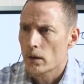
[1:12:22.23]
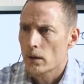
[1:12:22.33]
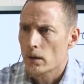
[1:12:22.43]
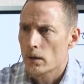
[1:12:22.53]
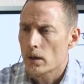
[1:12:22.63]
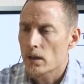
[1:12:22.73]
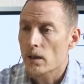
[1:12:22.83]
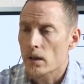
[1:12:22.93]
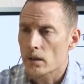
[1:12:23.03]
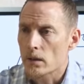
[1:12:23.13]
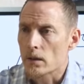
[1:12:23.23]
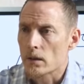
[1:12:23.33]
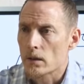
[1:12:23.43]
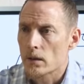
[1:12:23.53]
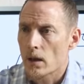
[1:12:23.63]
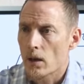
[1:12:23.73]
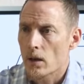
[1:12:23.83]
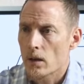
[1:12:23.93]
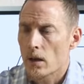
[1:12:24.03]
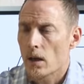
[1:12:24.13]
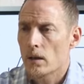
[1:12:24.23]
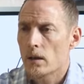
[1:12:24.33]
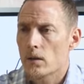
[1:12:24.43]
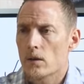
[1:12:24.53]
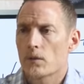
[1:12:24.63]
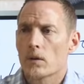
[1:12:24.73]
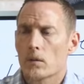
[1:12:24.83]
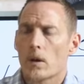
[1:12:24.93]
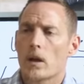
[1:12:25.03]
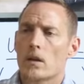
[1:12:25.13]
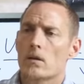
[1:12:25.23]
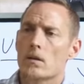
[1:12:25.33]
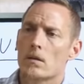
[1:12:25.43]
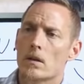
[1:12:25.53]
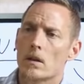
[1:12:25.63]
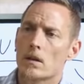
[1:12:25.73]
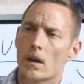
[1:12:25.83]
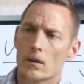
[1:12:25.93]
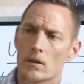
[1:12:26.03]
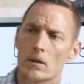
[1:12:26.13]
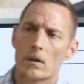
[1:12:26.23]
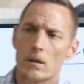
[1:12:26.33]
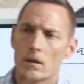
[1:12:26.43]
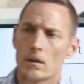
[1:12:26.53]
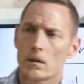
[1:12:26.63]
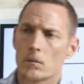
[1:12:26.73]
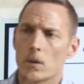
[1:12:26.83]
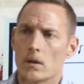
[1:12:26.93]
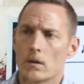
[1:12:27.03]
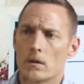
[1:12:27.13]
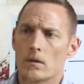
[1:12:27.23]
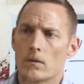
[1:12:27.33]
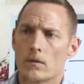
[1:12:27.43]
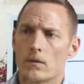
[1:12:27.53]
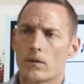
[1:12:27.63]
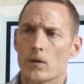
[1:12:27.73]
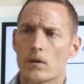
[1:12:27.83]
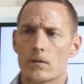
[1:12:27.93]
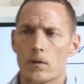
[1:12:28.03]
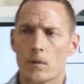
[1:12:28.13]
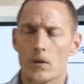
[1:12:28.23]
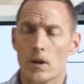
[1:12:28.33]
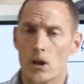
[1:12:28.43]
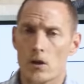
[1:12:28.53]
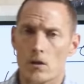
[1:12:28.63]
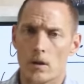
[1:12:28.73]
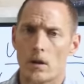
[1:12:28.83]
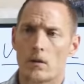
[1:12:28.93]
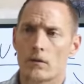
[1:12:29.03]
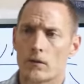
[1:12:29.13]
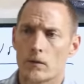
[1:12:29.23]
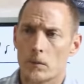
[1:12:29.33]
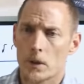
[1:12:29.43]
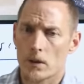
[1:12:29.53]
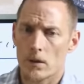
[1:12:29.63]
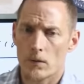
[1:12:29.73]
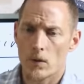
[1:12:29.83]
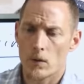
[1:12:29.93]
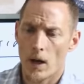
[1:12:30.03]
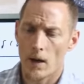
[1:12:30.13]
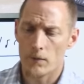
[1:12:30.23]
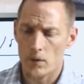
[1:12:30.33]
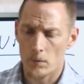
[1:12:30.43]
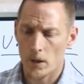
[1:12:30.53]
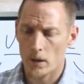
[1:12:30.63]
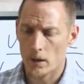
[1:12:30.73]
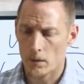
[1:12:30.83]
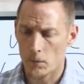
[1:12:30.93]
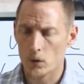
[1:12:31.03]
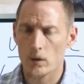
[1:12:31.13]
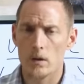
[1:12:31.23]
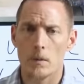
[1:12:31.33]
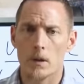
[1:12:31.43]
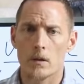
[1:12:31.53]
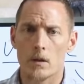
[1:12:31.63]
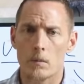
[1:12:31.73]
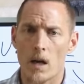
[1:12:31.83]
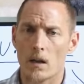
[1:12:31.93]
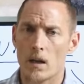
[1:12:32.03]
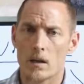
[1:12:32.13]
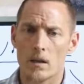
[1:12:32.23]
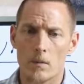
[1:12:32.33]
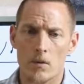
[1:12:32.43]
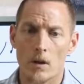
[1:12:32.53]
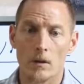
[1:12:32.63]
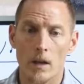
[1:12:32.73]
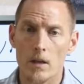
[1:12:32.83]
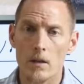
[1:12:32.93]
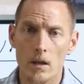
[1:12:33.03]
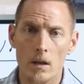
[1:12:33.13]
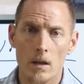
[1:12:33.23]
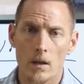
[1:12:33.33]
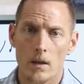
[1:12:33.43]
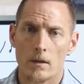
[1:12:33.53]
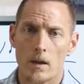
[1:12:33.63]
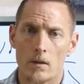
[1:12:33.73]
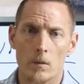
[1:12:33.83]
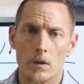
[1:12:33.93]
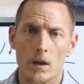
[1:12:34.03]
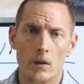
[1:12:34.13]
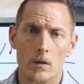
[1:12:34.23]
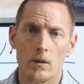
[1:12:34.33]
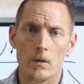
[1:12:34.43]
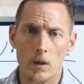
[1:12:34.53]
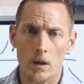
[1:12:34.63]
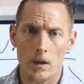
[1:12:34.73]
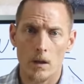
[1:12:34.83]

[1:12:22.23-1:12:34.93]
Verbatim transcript: You get tested, Karen, and there's different ways to get tested, but you first and foremost test yourself because if you have somebody like a mold inspector come out, a lot of times they're lazy, they don't know what the hell they're doing.